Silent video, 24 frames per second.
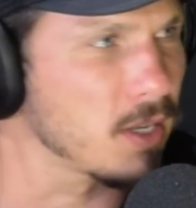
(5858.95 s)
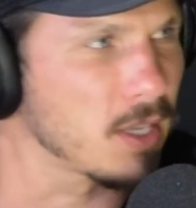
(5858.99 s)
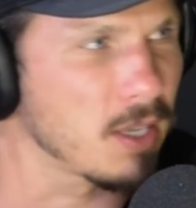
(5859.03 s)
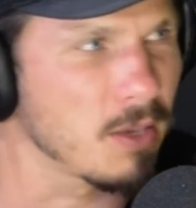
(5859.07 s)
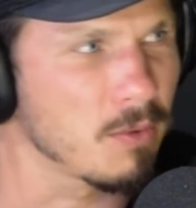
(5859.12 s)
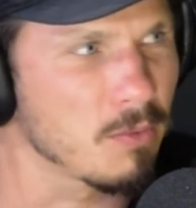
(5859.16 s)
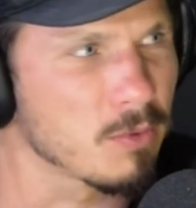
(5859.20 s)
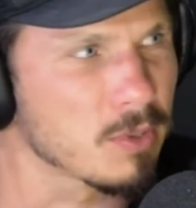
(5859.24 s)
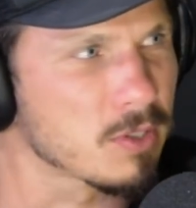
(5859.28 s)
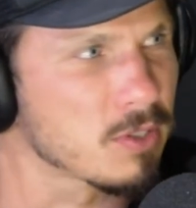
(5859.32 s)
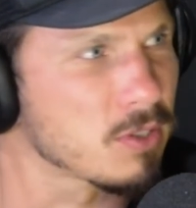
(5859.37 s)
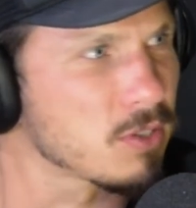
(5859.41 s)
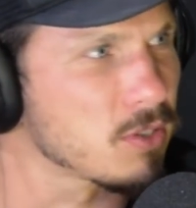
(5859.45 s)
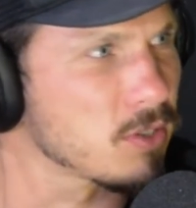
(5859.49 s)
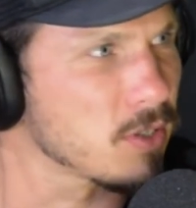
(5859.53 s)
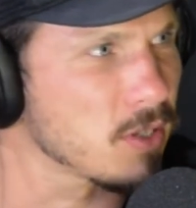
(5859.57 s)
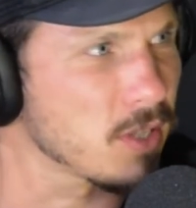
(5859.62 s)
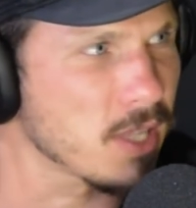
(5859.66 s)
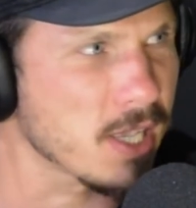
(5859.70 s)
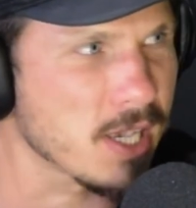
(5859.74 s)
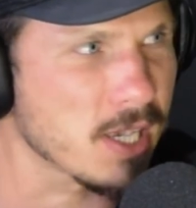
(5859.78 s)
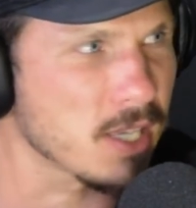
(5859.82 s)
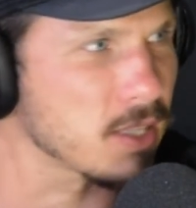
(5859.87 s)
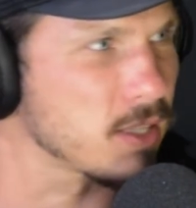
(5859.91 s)
He was uh,
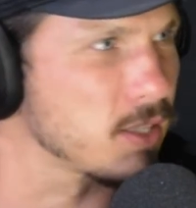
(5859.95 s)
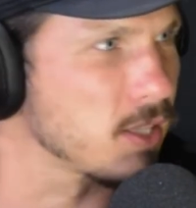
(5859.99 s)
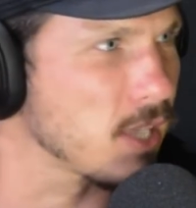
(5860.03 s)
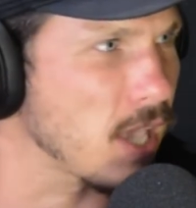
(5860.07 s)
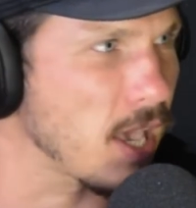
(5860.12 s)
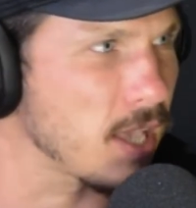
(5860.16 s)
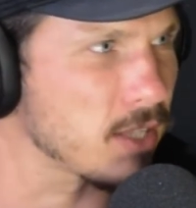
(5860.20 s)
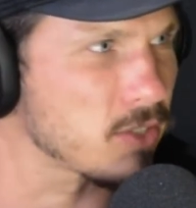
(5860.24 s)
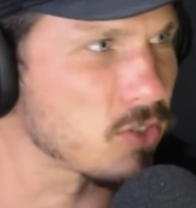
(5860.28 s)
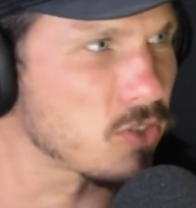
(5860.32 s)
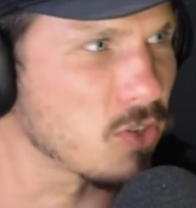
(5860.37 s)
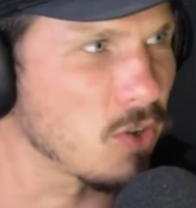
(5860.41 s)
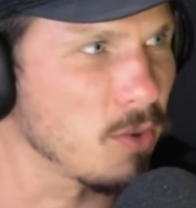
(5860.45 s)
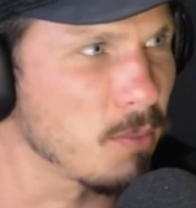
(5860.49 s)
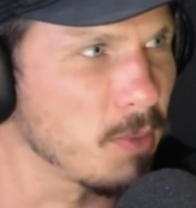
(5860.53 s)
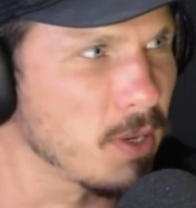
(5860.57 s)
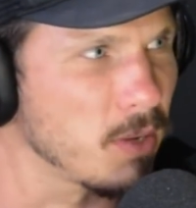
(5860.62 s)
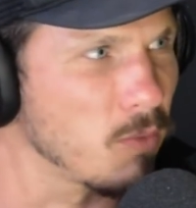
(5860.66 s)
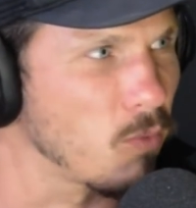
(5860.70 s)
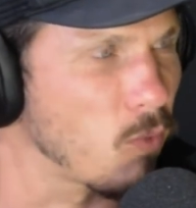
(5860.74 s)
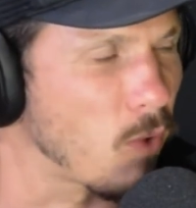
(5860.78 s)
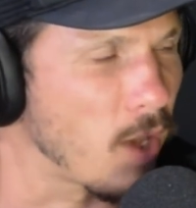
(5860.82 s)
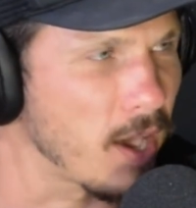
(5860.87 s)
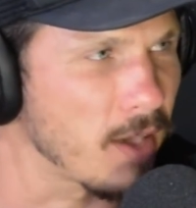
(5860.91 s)
like had so many
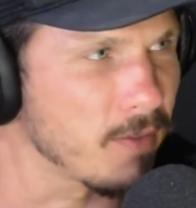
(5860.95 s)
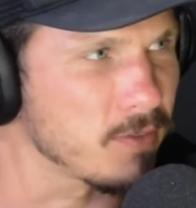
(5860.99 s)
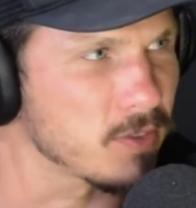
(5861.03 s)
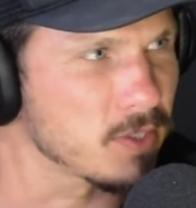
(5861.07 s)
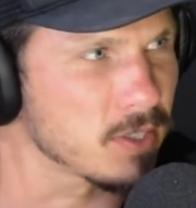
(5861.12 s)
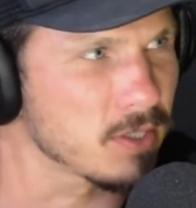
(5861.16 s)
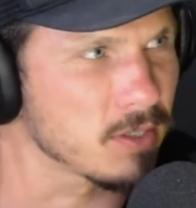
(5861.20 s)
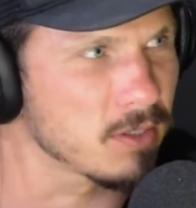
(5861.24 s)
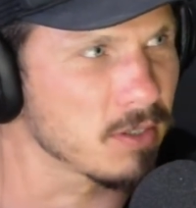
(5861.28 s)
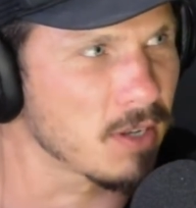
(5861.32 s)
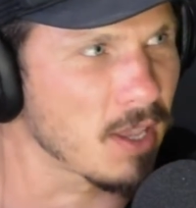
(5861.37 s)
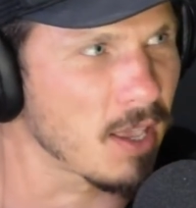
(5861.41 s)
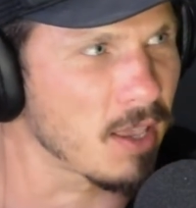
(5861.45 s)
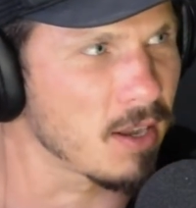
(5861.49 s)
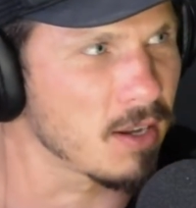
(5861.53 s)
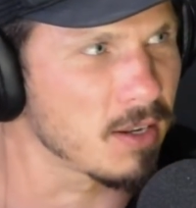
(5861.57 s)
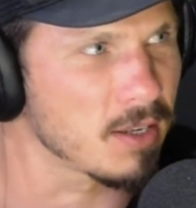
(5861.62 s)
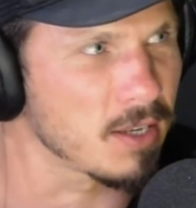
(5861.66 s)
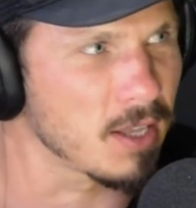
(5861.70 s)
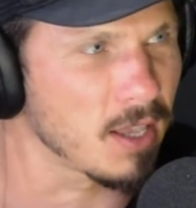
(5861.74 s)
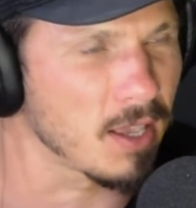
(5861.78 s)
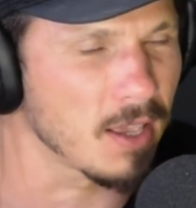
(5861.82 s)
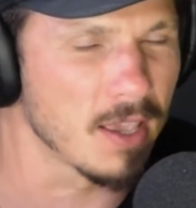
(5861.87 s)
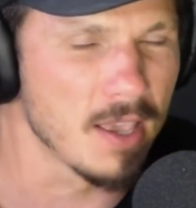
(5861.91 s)
wives and
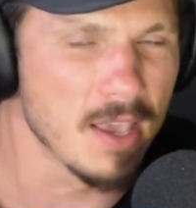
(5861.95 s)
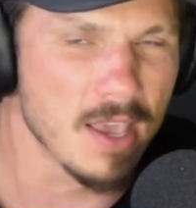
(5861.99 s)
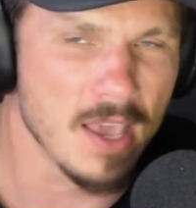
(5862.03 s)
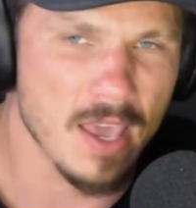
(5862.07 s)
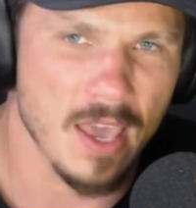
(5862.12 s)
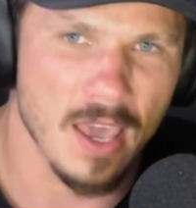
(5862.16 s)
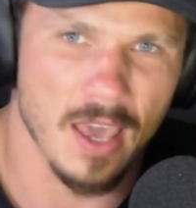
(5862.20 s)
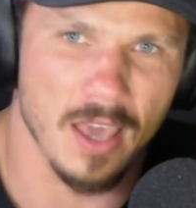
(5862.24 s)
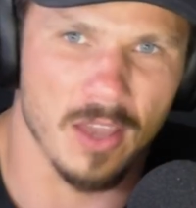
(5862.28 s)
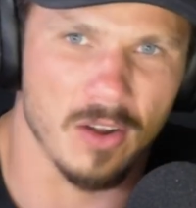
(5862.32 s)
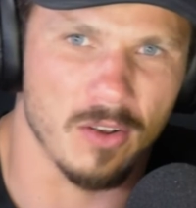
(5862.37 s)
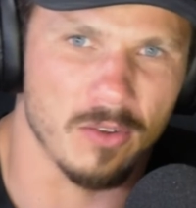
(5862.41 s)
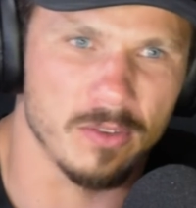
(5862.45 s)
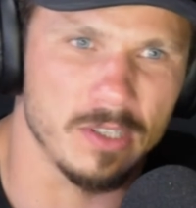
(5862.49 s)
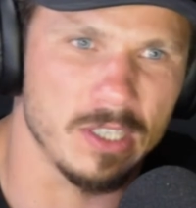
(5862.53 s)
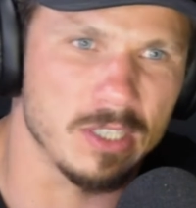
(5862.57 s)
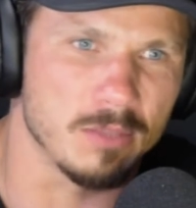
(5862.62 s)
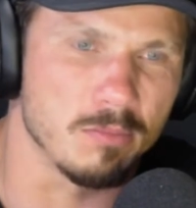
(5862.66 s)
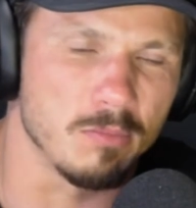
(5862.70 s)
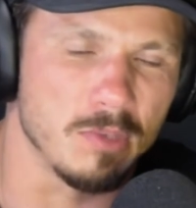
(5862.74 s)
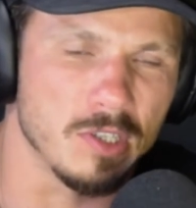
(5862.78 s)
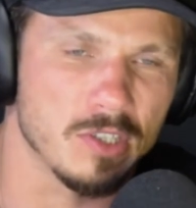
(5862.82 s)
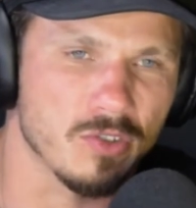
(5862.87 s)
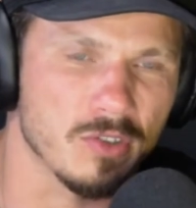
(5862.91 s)
and uh, and all
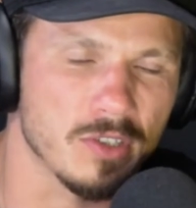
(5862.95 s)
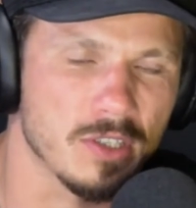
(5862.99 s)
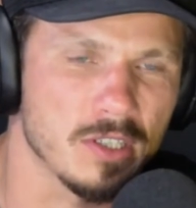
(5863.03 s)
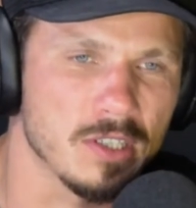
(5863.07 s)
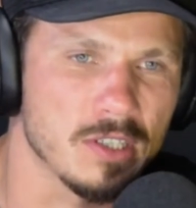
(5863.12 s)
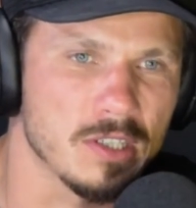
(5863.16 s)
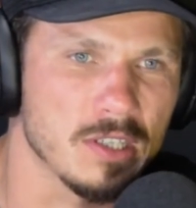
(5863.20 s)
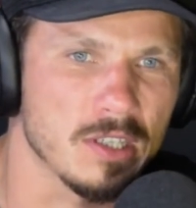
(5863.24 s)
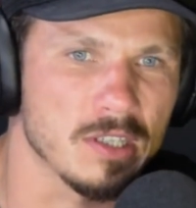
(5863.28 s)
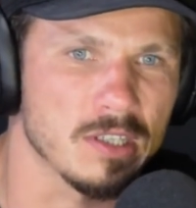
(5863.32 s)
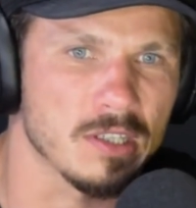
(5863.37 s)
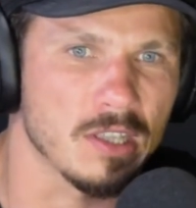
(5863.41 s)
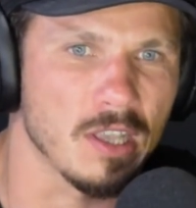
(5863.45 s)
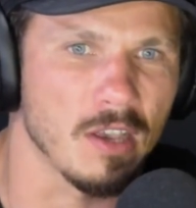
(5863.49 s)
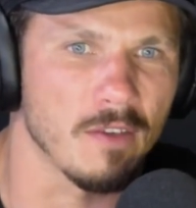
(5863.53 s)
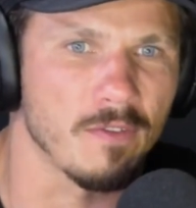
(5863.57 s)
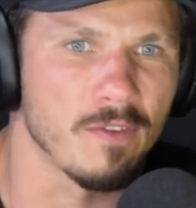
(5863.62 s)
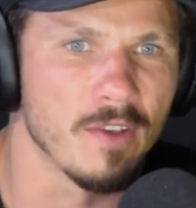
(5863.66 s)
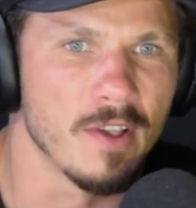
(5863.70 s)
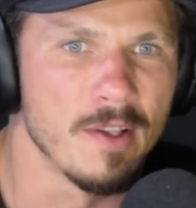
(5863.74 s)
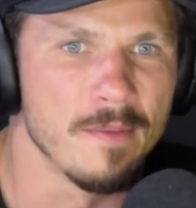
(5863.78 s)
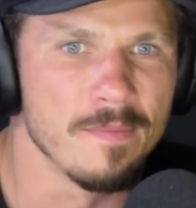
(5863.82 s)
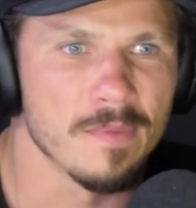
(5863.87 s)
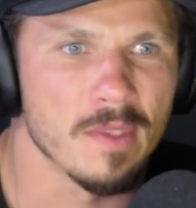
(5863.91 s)
these mistresses and
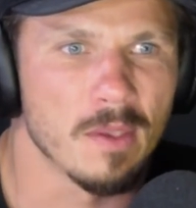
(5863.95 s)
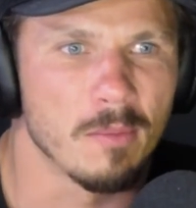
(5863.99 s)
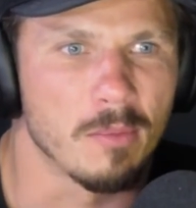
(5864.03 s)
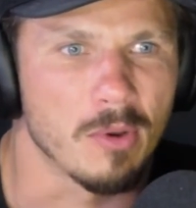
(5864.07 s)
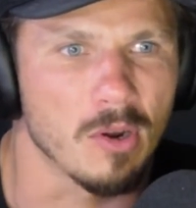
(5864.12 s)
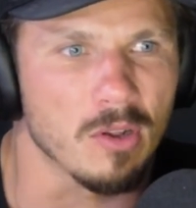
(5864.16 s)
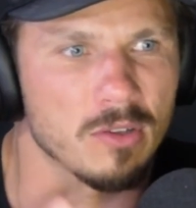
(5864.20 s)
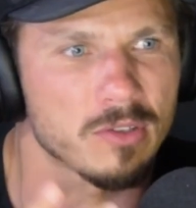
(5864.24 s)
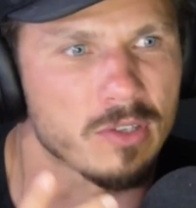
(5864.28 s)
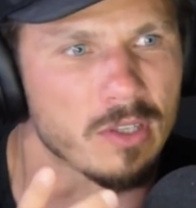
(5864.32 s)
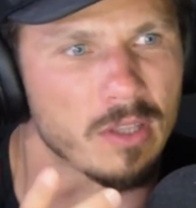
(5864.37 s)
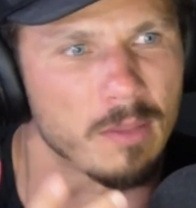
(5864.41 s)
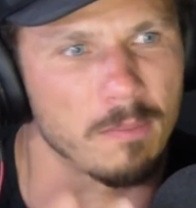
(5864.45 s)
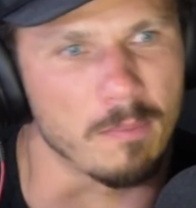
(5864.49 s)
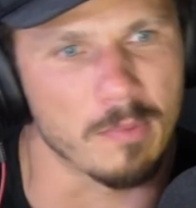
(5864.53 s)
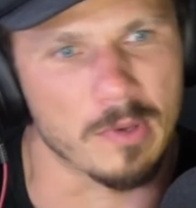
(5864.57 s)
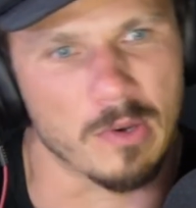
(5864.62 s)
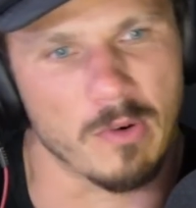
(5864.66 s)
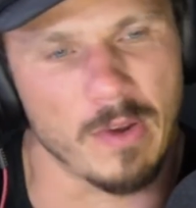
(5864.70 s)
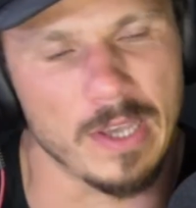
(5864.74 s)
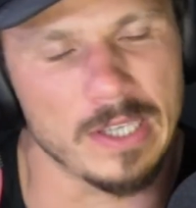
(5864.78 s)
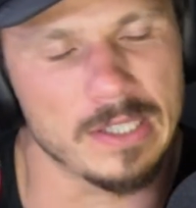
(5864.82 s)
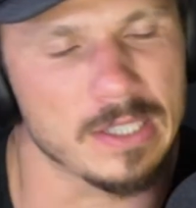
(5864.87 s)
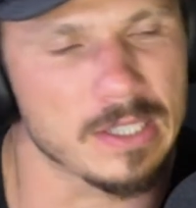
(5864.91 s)
stuff but also the
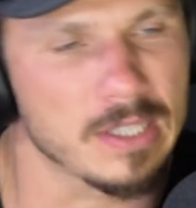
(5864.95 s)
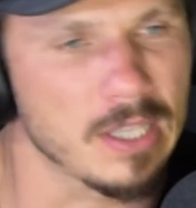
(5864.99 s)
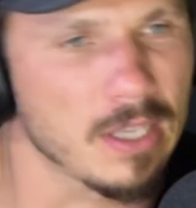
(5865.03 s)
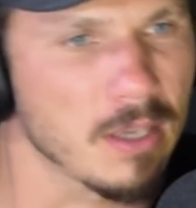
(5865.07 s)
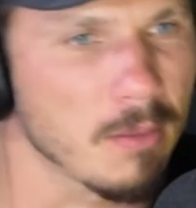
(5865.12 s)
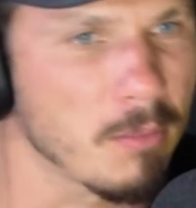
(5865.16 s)
craziest thing